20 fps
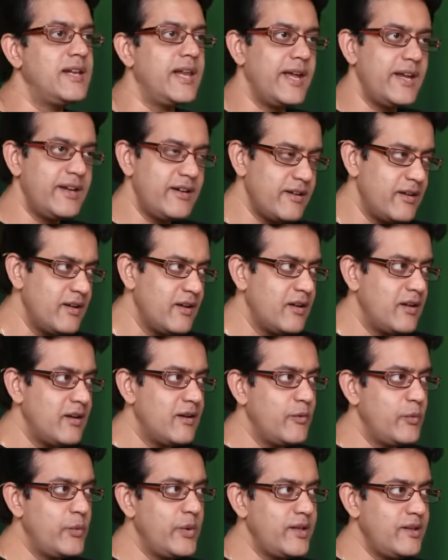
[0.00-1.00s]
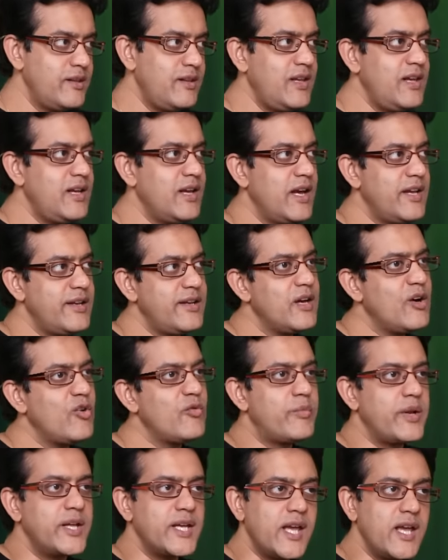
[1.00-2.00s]
led with the idea
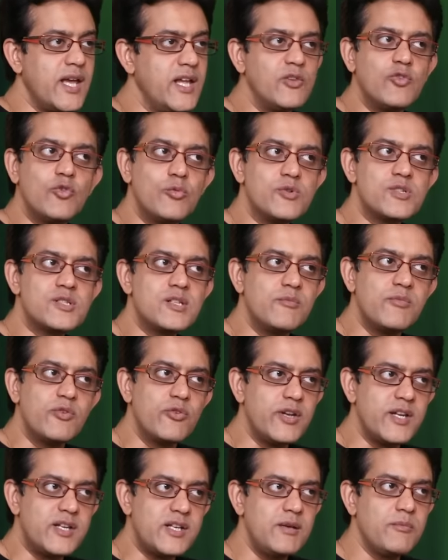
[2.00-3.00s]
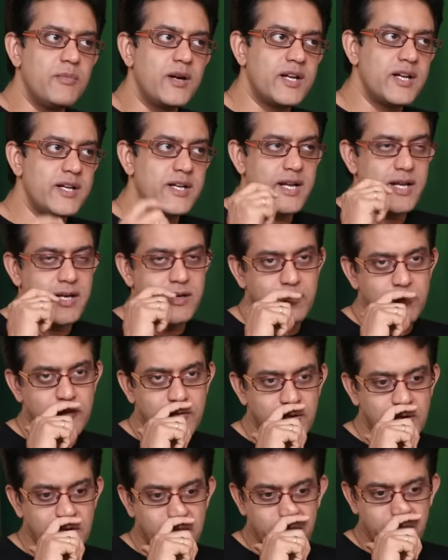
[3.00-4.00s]
of bringing Hindu-Muslim unity, but it had
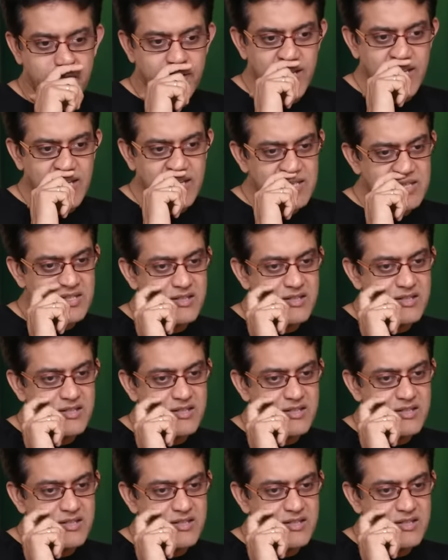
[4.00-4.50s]
very